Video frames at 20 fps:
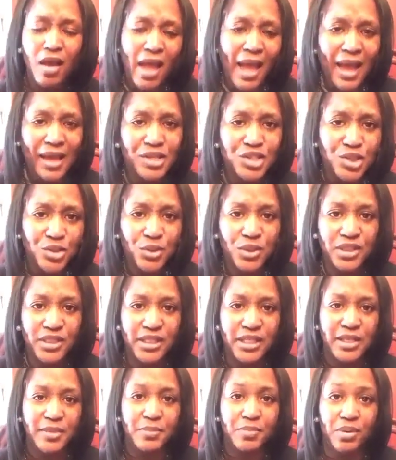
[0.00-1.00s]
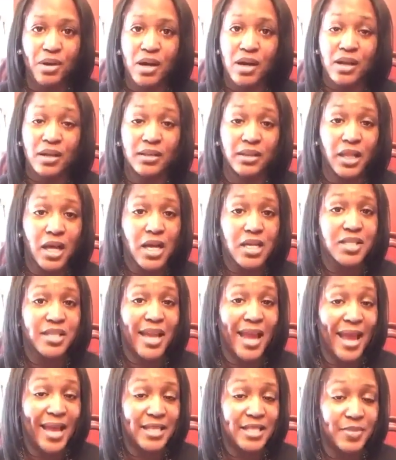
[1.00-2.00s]
actually product launch
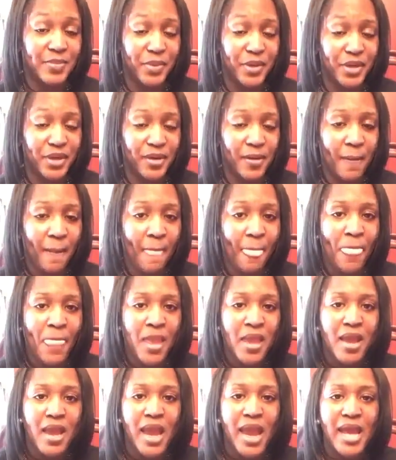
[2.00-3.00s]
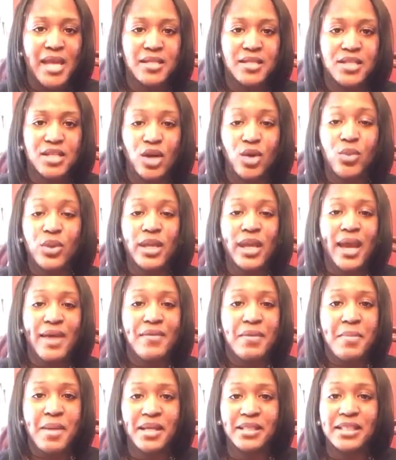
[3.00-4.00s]
expert. And so we have
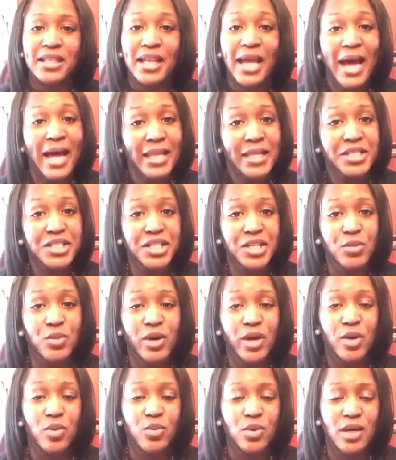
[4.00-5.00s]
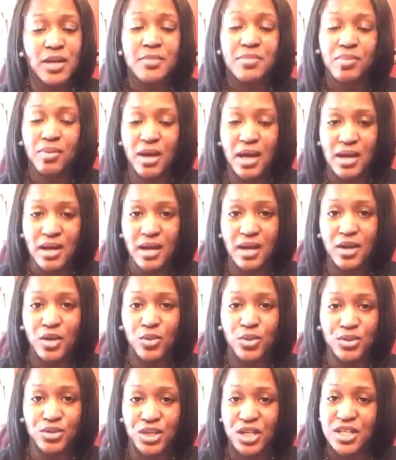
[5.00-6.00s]
a methodology where one product
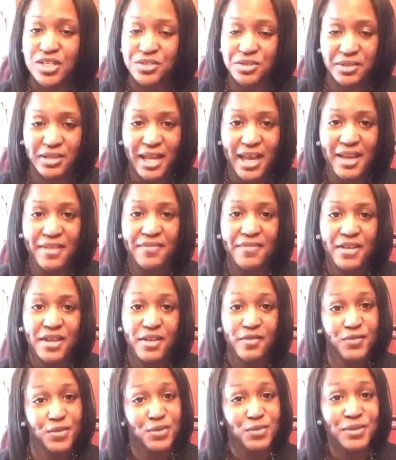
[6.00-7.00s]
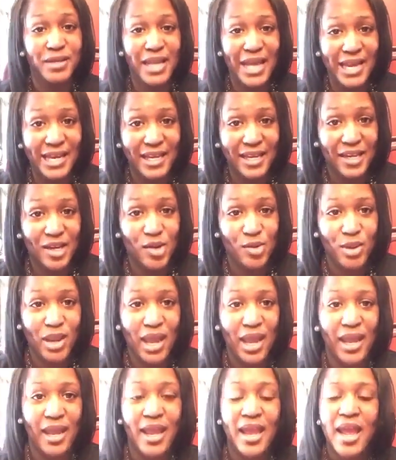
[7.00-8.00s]
will change your life if you let it,
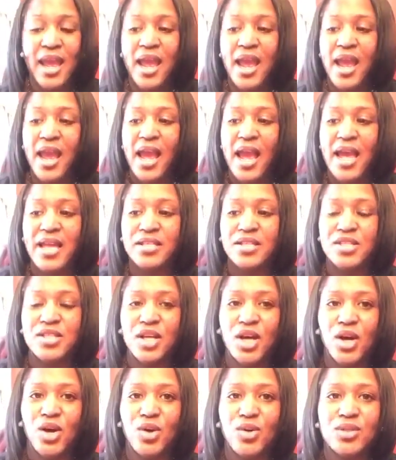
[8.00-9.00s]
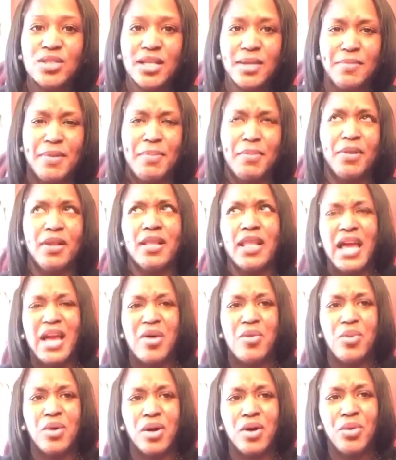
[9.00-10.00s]
okay? And so some people are
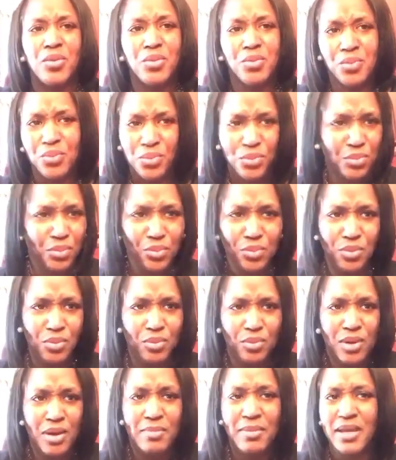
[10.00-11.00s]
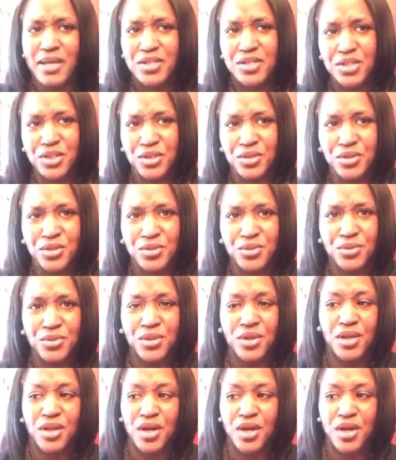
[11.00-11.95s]
like, well, what made you,